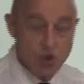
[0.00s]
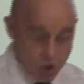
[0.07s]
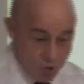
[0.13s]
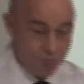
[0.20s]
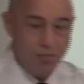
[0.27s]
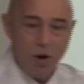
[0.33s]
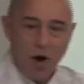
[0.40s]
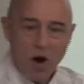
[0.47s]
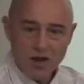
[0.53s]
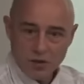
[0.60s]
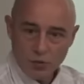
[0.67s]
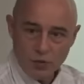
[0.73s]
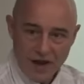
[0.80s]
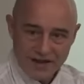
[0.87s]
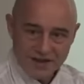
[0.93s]
You
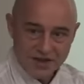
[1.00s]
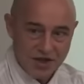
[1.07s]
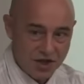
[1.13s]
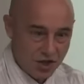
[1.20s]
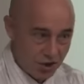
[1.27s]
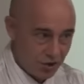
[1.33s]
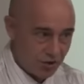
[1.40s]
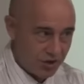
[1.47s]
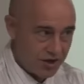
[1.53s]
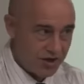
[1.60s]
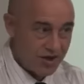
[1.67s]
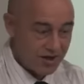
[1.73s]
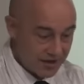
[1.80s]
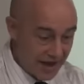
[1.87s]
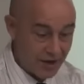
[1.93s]
bought one
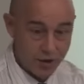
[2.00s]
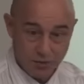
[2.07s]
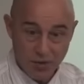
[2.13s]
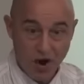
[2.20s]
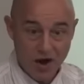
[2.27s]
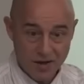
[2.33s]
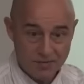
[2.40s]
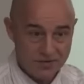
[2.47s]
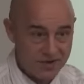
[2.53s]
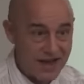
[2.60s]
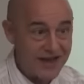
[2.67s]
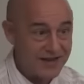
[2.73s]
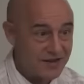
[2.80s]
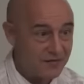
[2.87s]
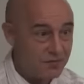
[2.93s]
security, like you bought a
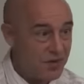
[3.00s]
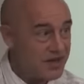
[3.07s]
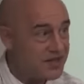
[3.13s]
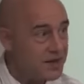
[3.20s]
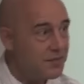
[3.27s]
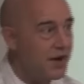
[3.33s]
slice of pizza,